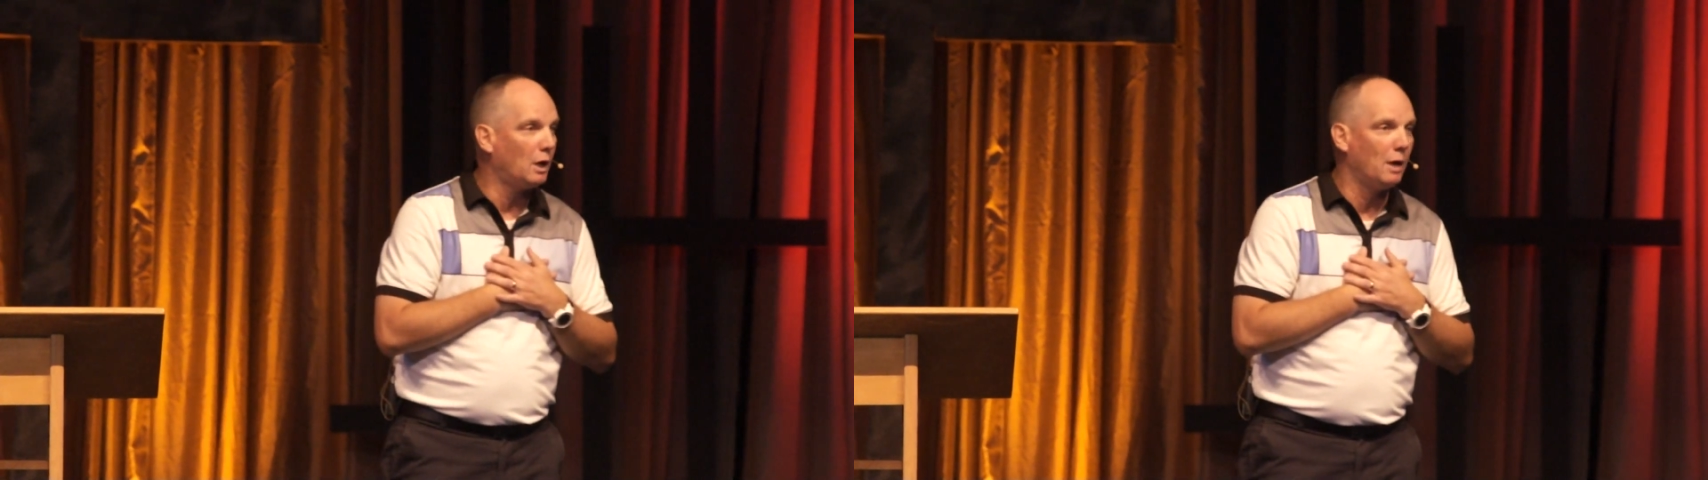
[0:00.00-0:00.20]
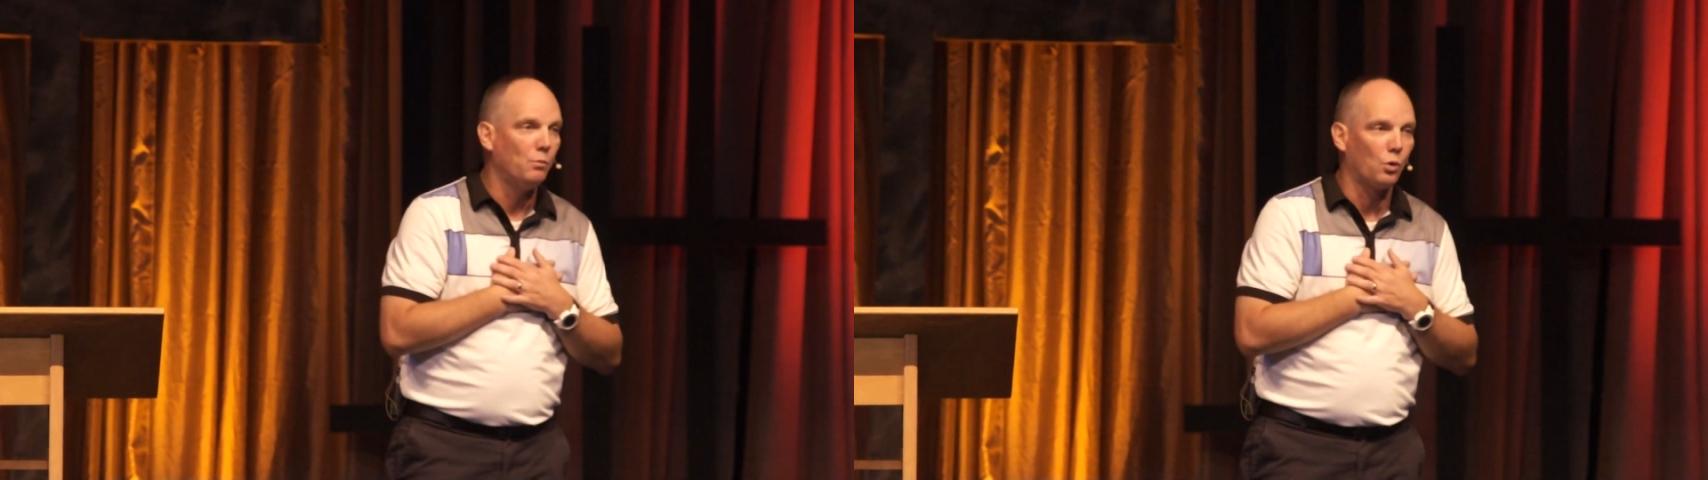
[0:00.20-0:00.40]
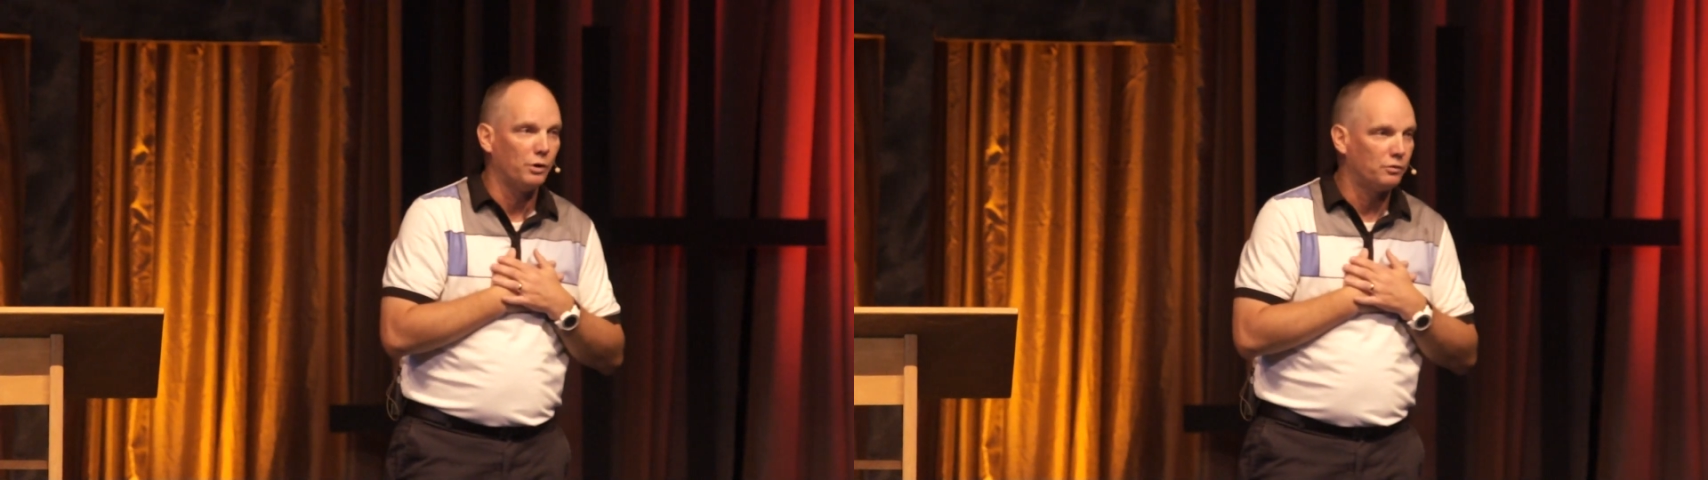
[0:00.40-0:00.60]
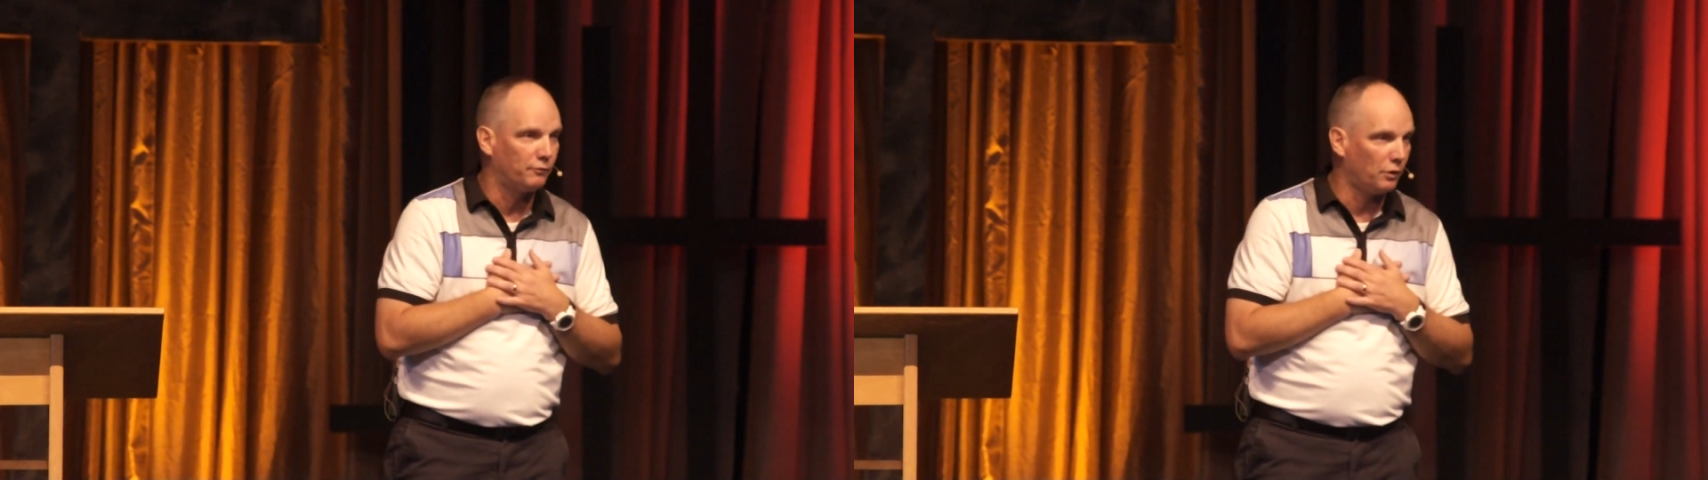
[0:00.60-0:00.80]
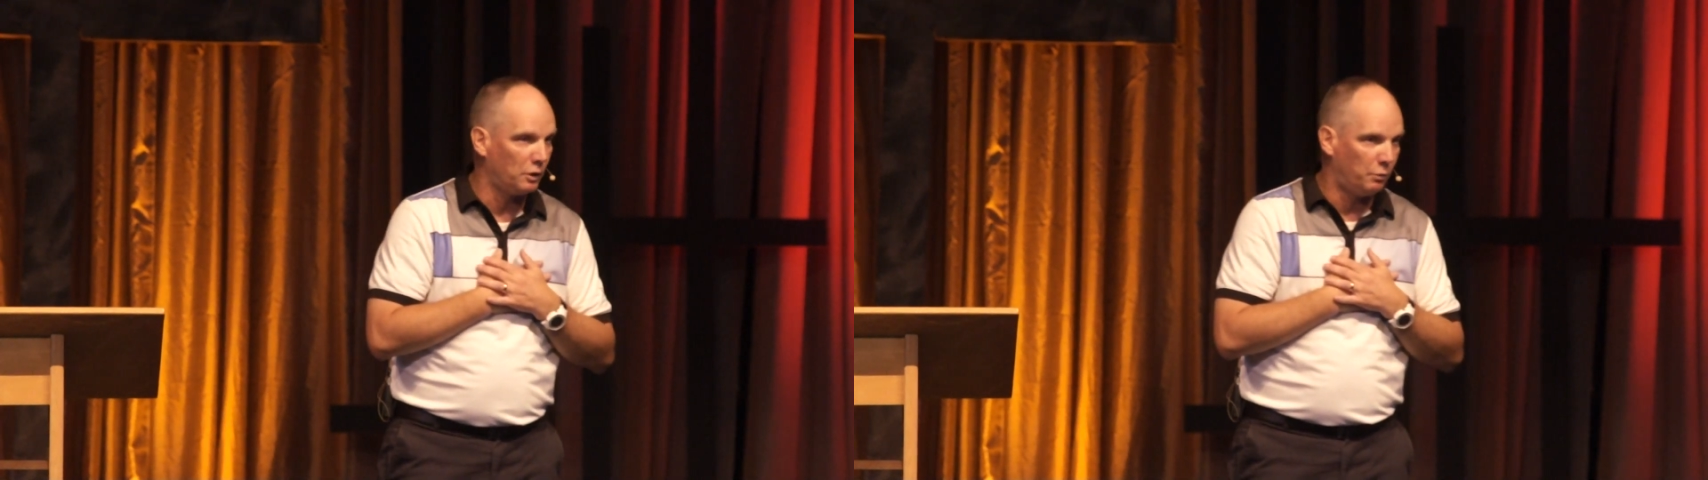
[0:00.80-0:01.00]
I'm more
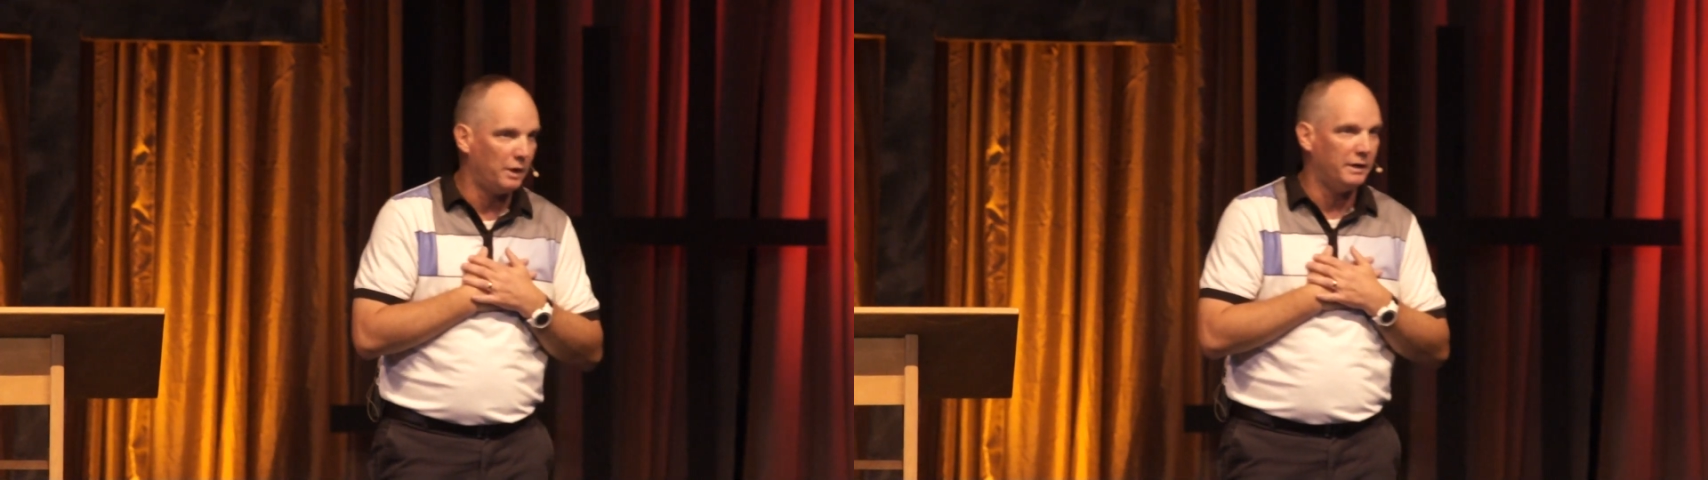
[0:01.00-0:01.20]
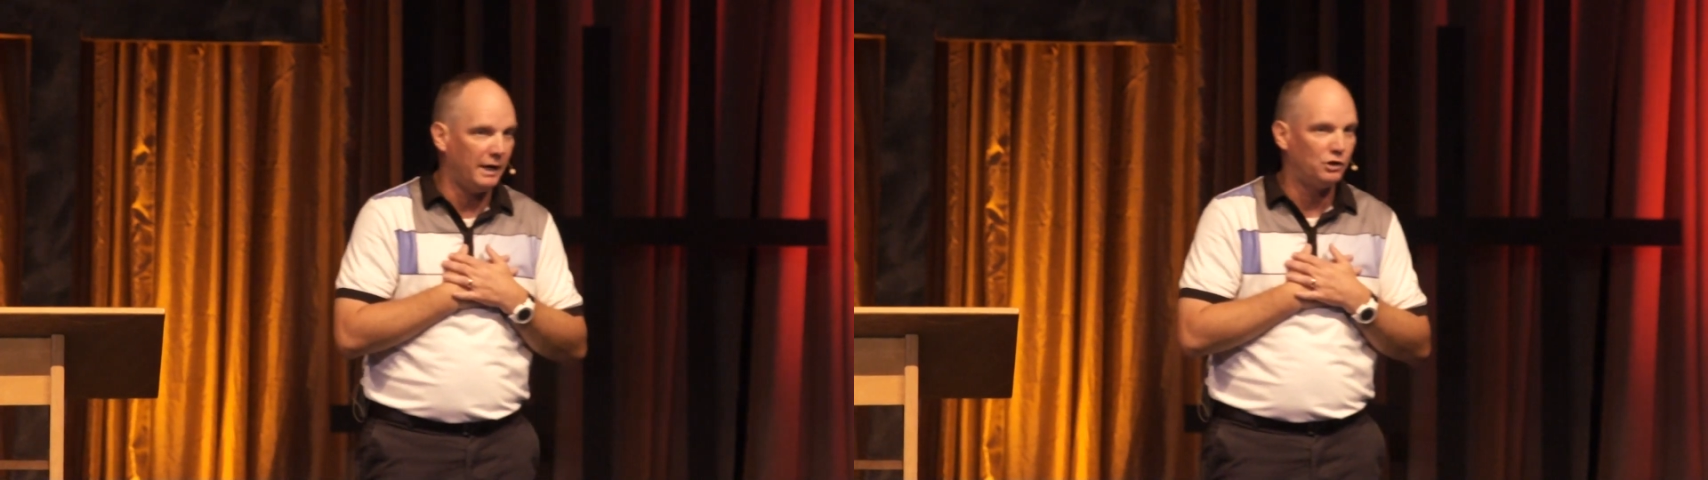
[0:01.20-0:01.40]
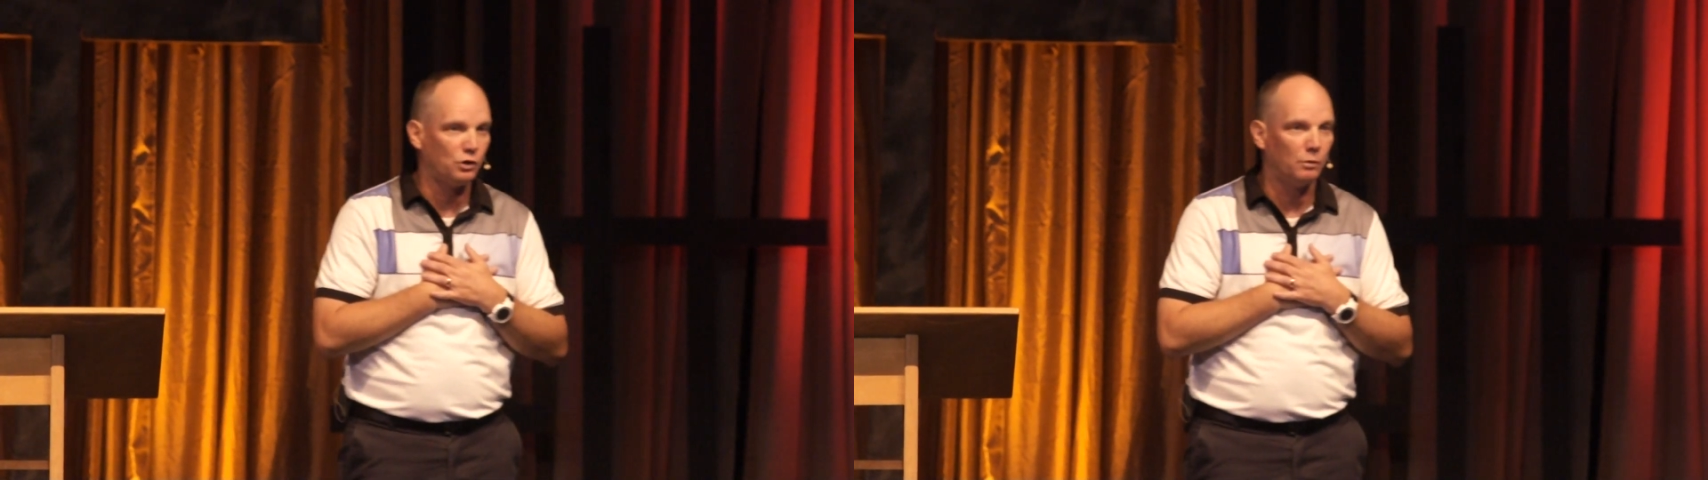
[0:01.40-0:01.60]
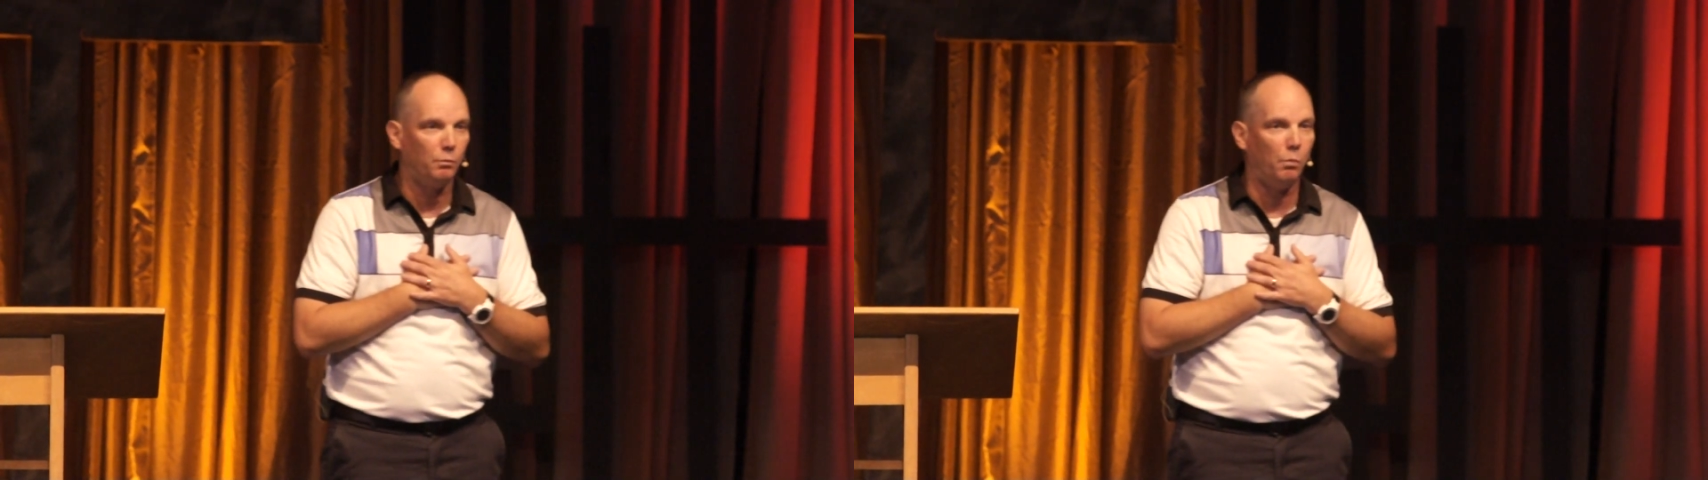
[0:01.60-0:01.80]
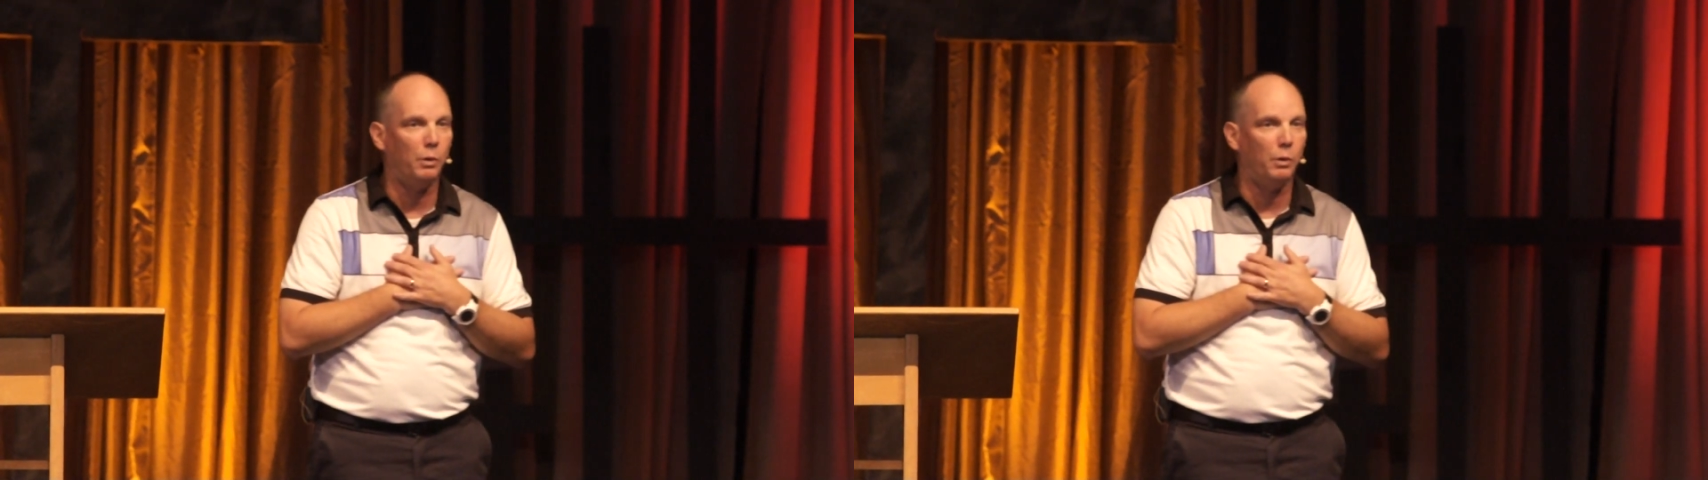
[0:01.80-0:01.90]
introverted by nature,